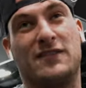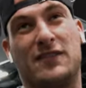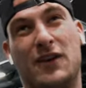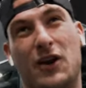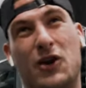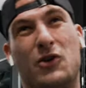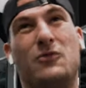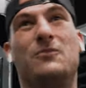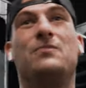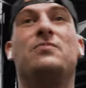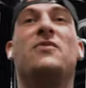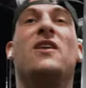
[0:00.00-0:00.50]

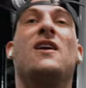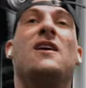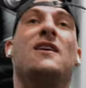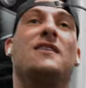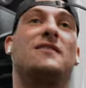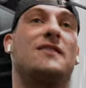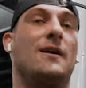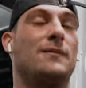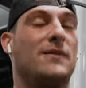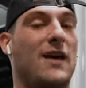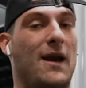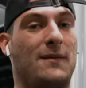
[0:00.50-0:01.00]
So
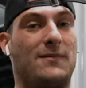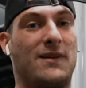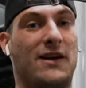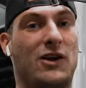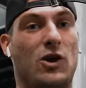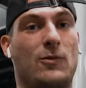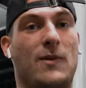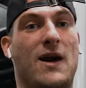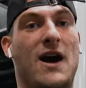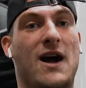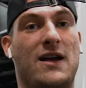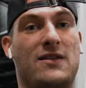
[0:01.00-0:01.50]
sometimes I
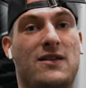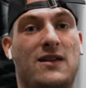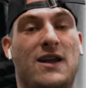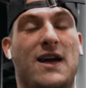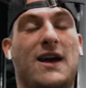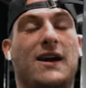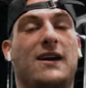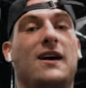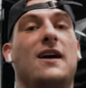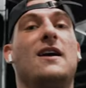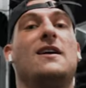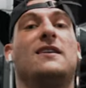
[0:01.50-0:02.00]
go behind the
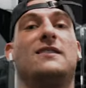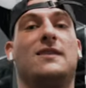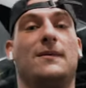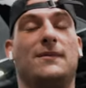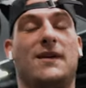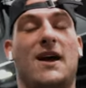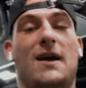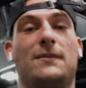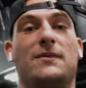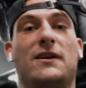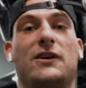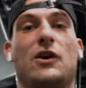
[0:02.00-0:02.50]
neck,
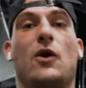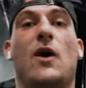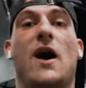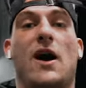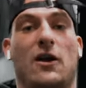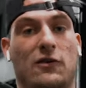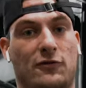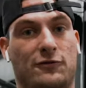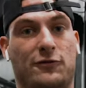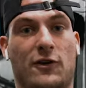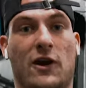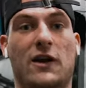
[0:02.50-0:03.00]
sometimes I go
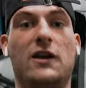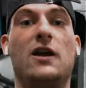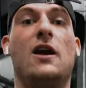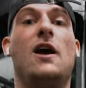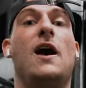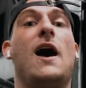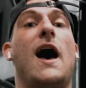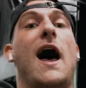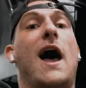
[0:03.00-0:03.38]
out in front.